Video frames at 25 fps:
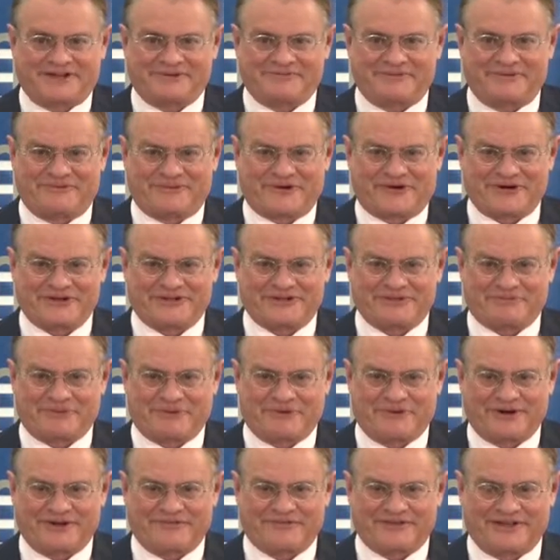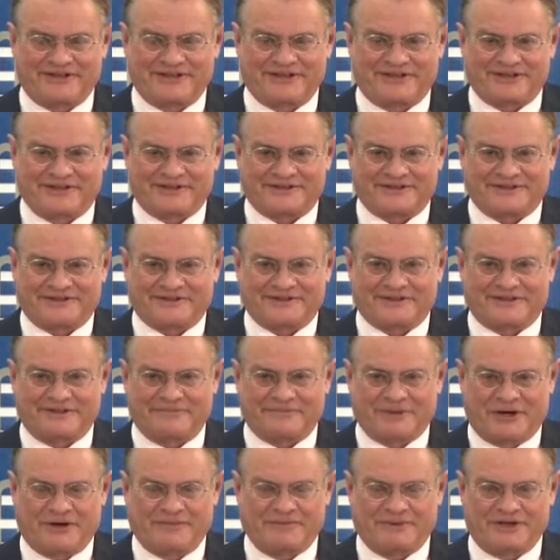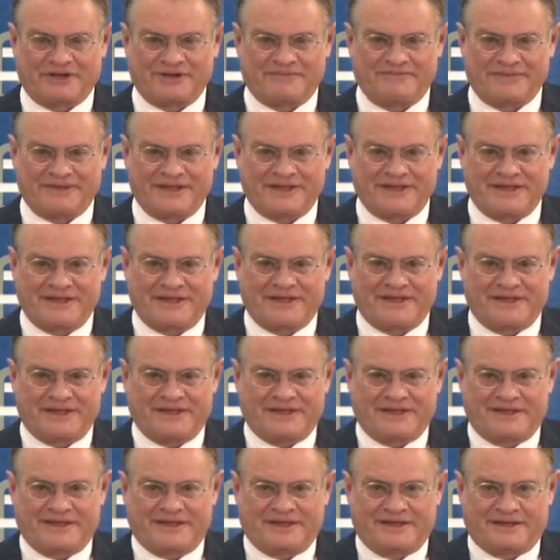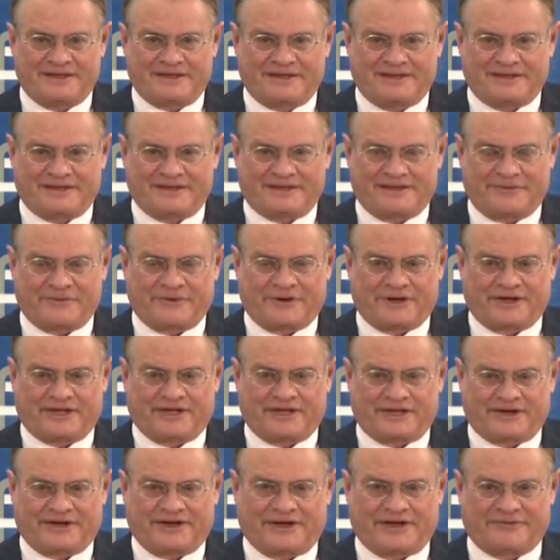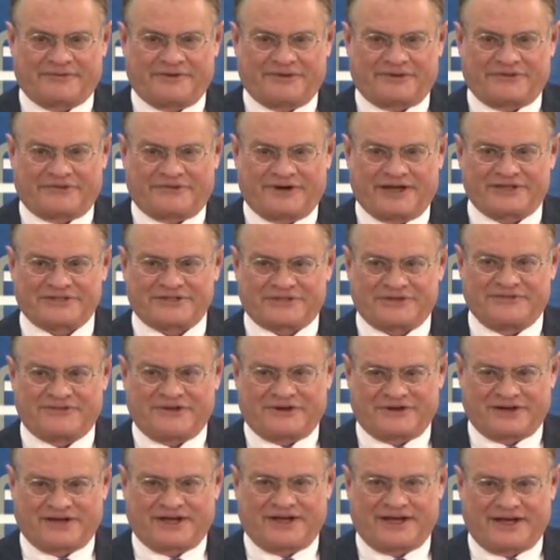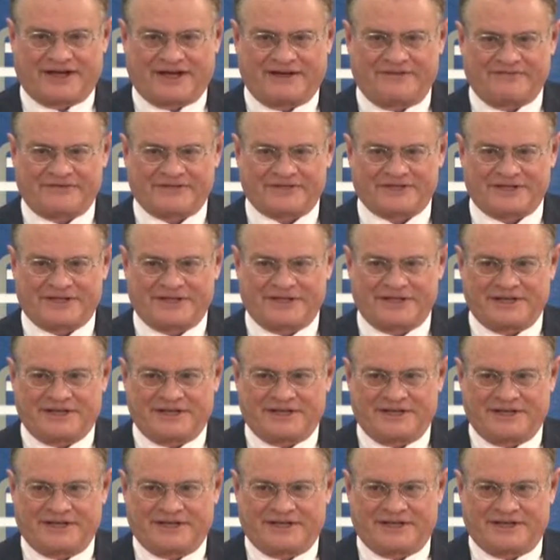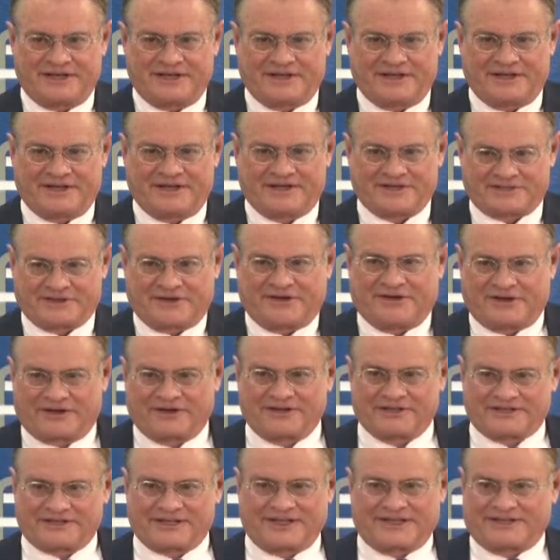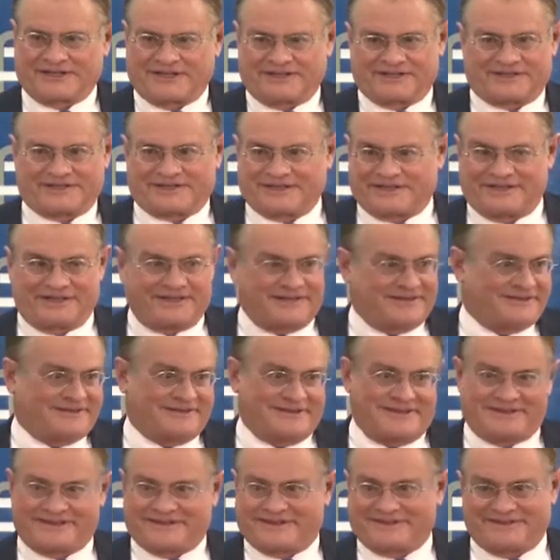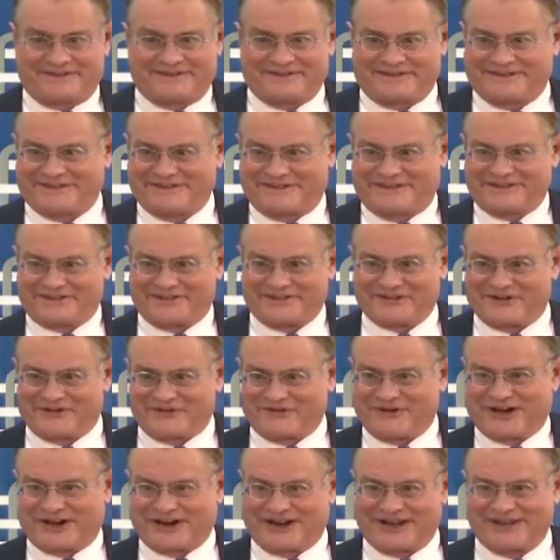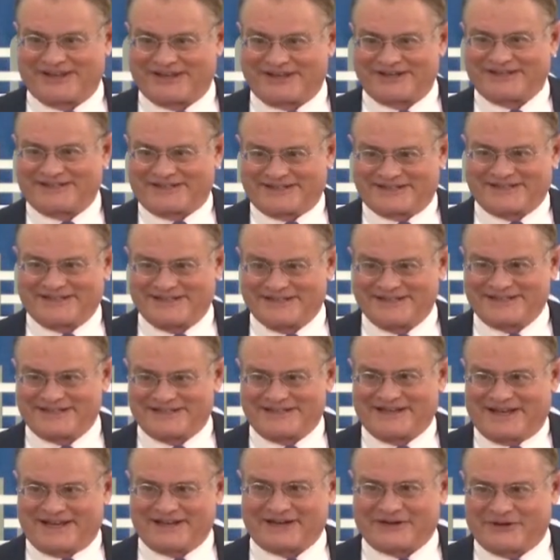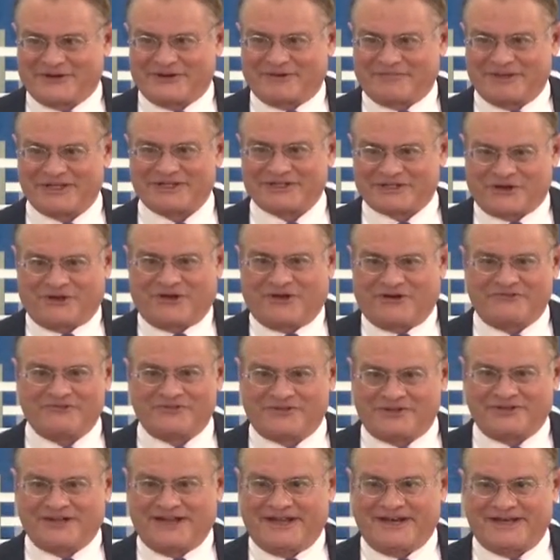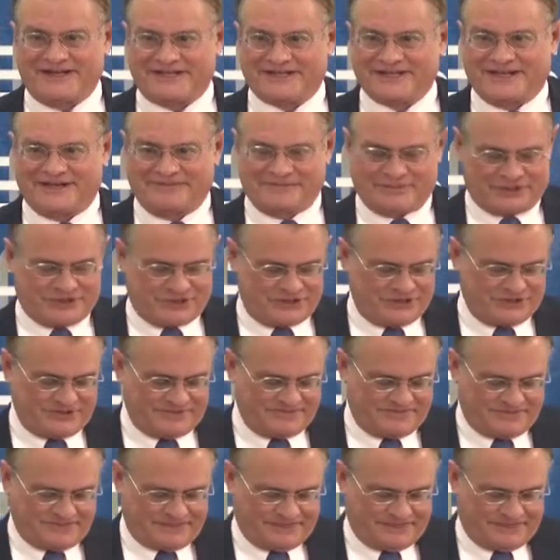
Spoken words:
be very supportive. I think at the moment they want to get on with the rest of their lives, as long as they can see that this is a riddle that is not going to be solved anytime soon.